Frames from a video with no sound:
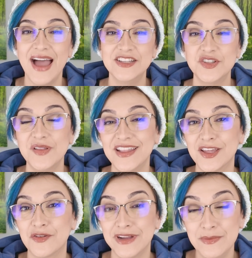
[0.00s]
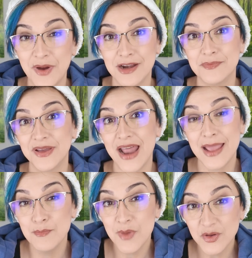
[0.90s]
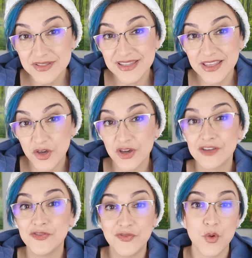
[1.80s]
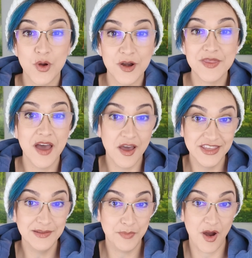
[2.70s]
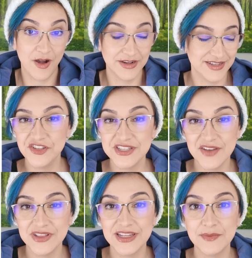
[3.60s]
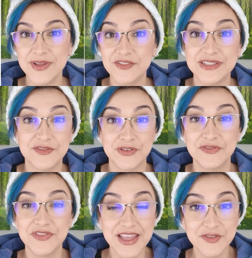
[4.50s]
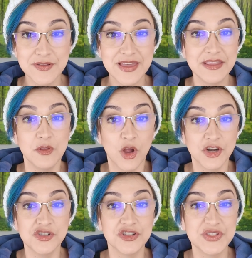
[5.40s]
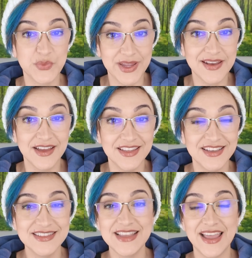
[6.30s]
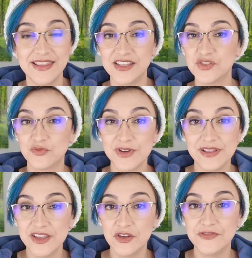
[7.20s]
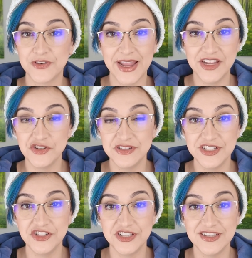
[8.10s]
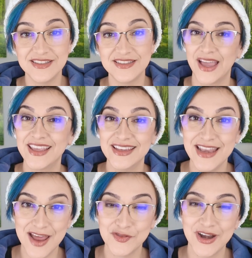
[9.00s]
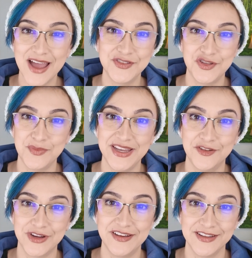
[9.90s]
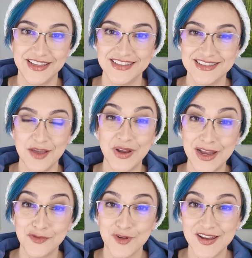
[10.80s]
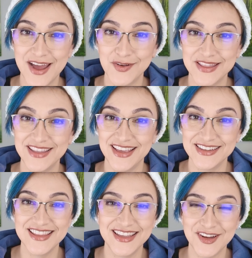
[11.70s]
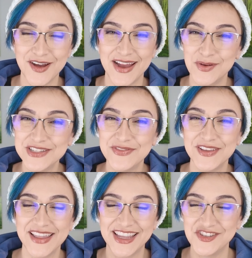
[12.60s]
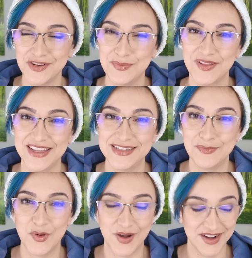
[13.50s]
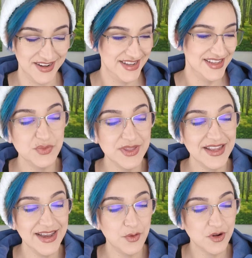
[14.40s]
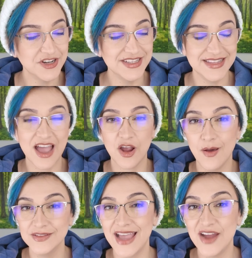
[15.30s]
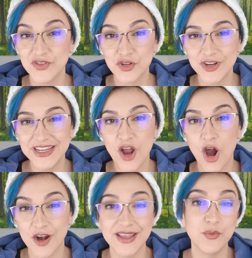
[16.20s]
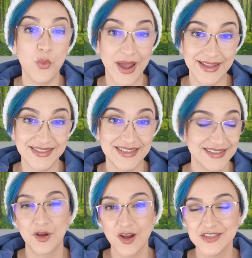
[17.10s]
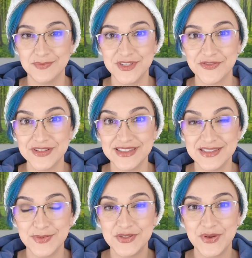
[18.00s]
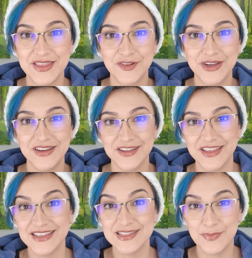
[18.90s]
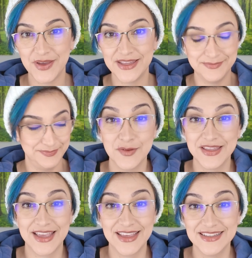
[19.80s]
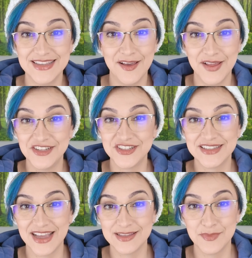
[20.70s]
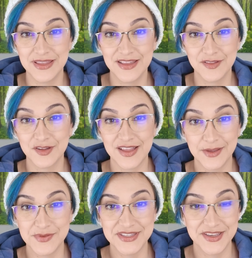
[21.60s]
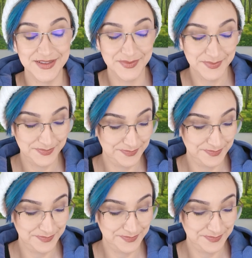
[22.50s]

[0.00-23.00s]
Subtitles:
I do like the green part, but I mostly cook for the onion part. They just have a little bit of a different flavor than the larger sweet onions, and it's really good for Asian dishes. I can never have too many green onions, and when I run out at the end of the year, I always feel like I should have planted more. This one that I ordered is called Evergreen Hardy White. There are some differences between the green onions, but I don't think I can tell. I just got something that looked like it was good.